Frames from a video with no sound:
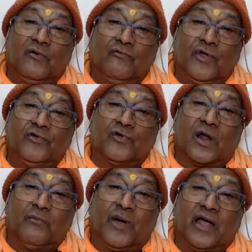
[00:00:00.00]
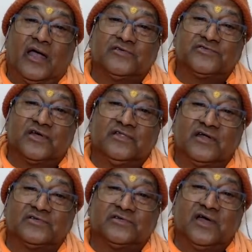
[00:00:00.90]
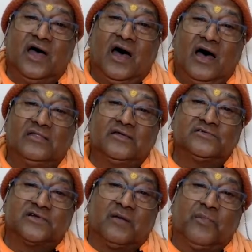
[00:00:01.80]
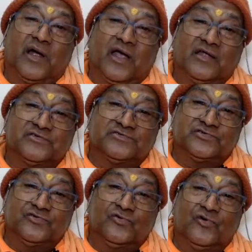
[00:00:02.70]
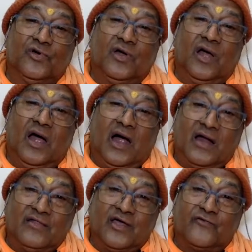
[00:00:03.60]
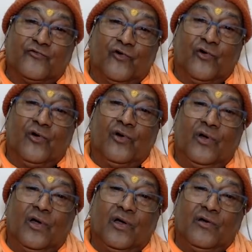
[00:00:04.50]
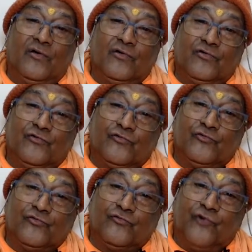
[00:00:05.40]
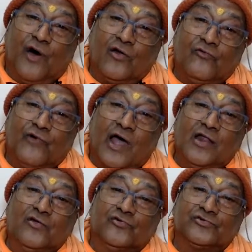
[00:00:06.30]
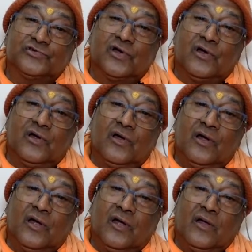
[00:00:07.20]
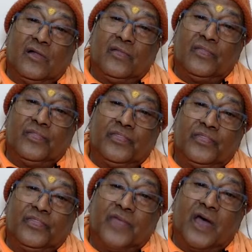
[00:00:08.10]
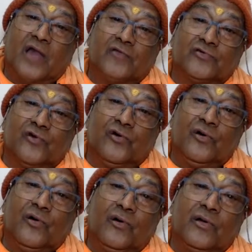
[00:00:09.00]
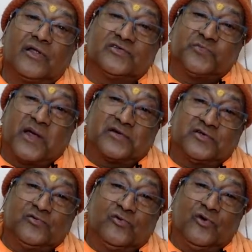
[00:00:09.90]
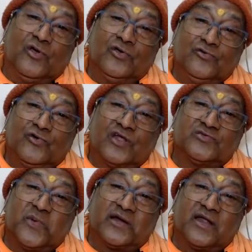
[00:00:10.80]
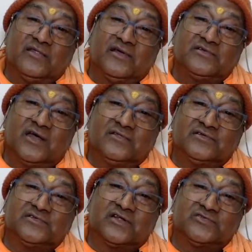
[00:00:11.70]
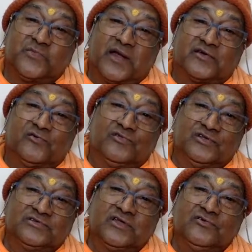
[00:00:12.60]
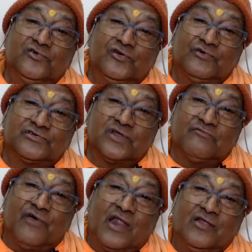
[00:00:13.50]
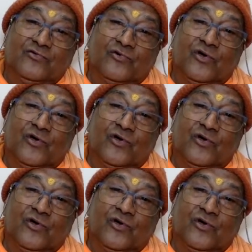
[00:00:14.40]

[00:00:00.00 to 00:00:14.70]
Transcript: When you rub against others, others rub against you. And therefore, you follow values, they also respect you. You respect others, others respect you. This is a universal value.